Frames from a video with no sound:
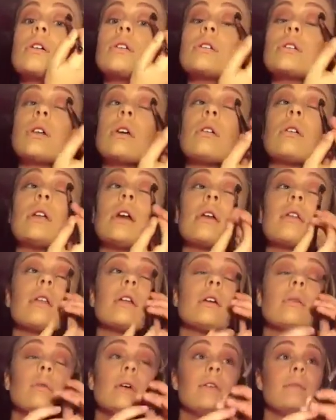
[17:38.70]
So now
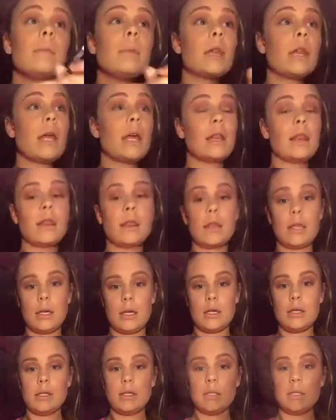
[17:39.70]
that we blend
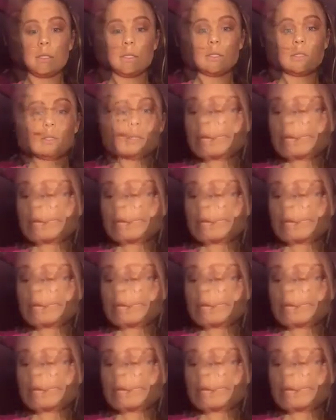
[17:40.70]
this,